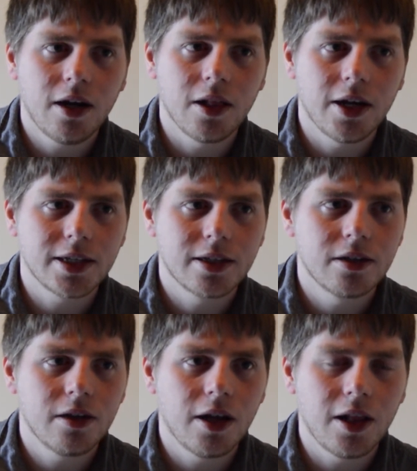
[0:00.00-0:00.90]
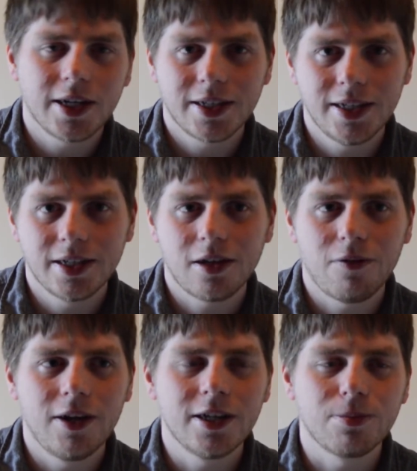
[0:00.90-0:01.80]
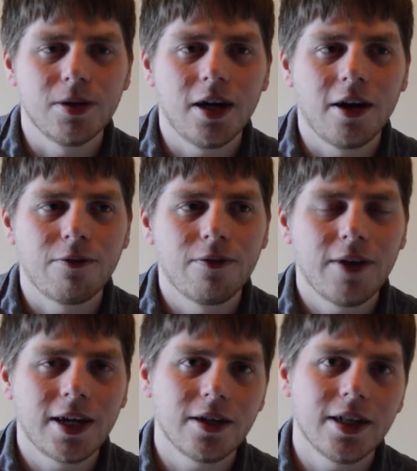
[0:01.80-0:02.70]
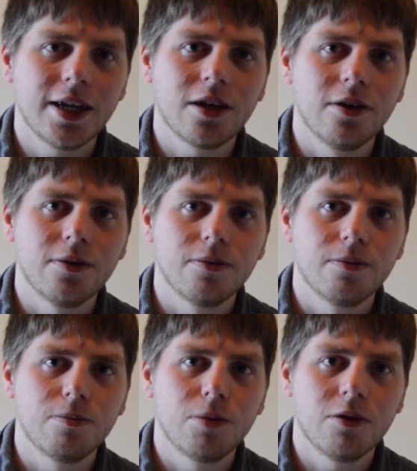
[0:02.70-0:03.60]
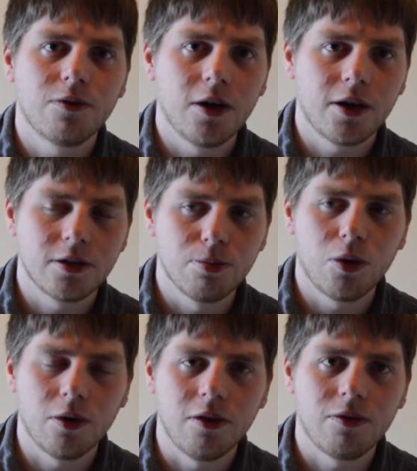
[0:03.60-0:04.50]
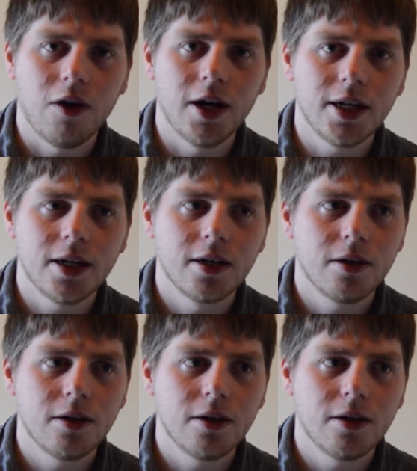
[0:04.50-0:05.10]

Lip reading: I like seeing stuff like this, but I think they could have put focus more on the fight,